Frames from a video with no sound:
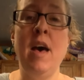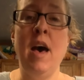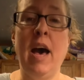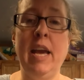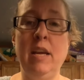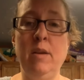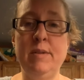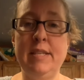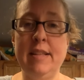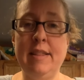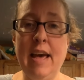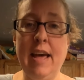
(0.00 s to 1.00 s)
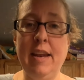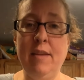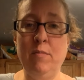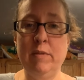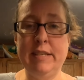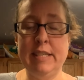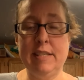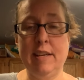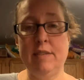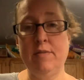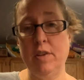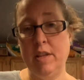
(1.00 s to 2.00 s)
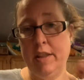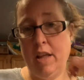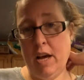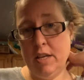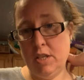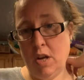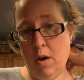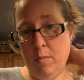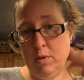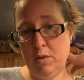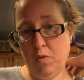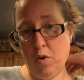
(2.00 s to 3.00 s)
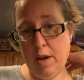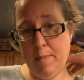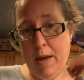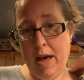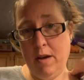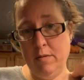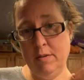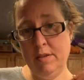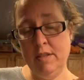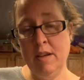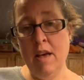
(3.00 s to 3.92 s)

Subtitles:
I used it then and was successful and lost almost 40 pounds.